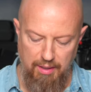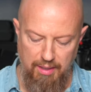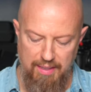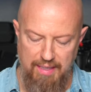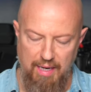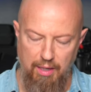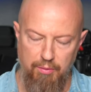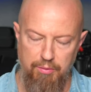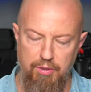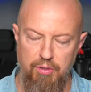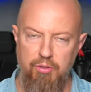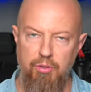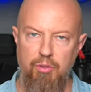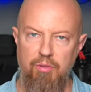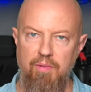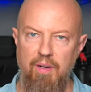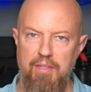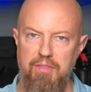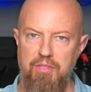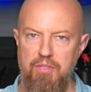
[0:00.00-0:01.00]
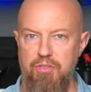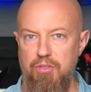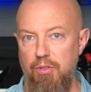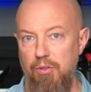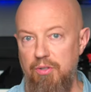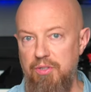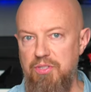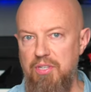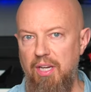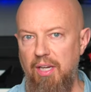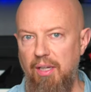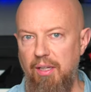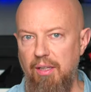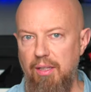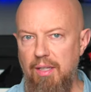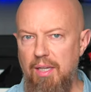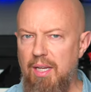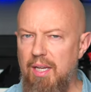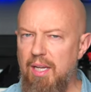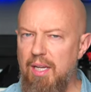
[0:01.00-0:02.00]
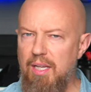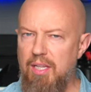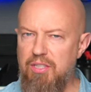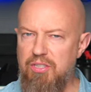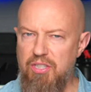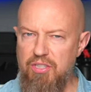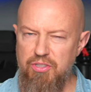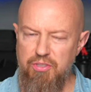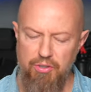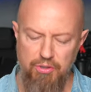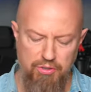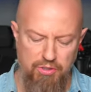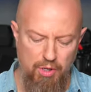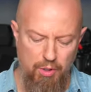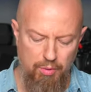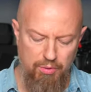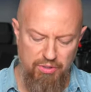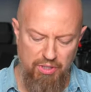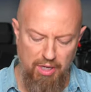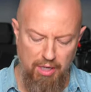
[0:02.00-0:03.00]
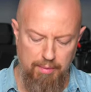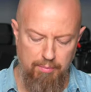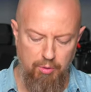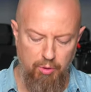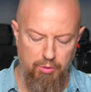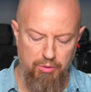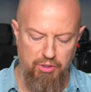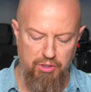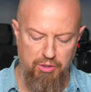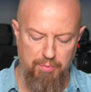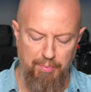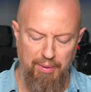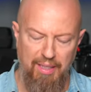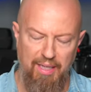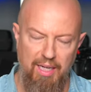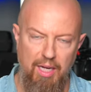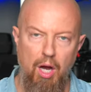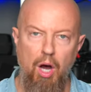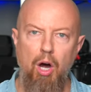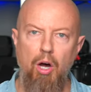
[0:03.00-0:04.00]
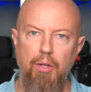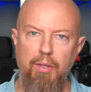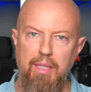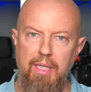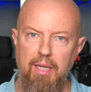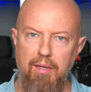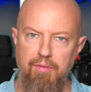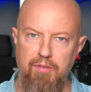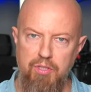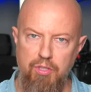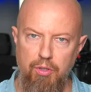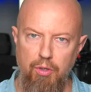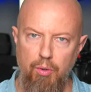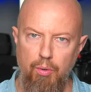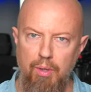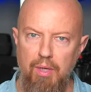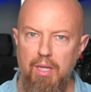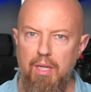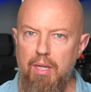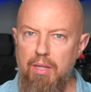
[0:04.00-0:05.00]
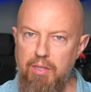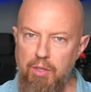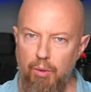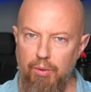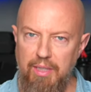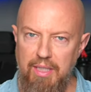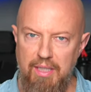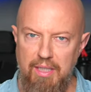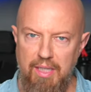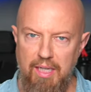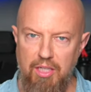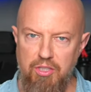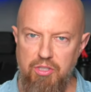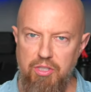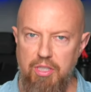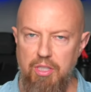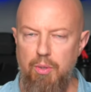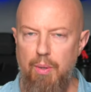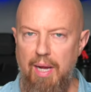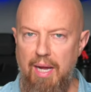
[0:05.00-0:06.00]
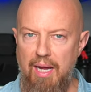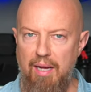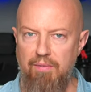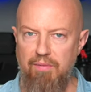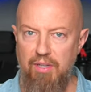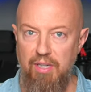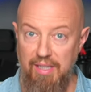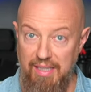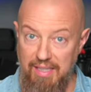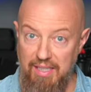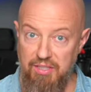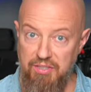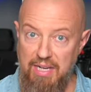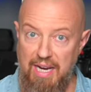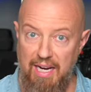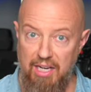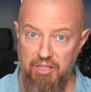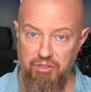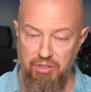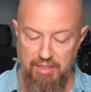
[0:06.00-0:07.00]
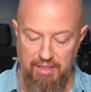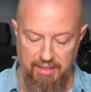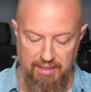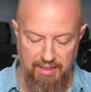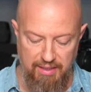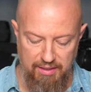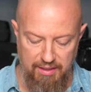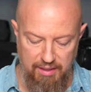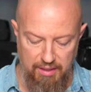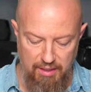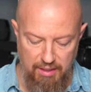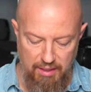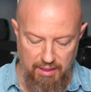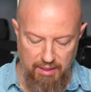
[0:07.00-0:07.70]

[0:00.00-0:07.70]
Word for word: And now the two devices are in sync. Since there's no timecode display on the F2, the only indication that you have that it is actually connected